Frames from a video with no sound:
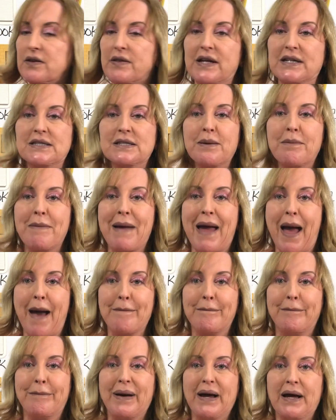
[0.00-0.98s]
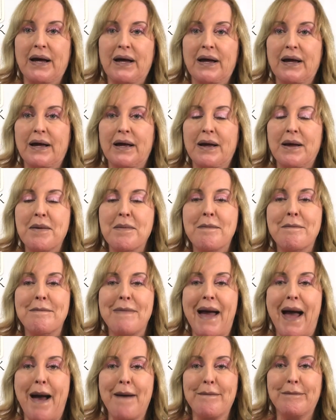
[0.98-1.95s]
that's a map.
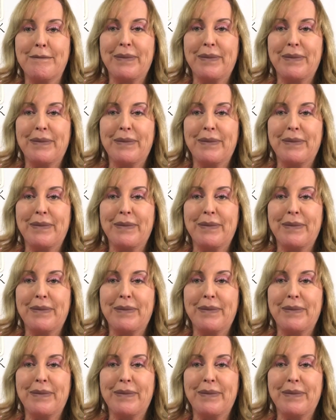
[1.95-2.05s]
Map.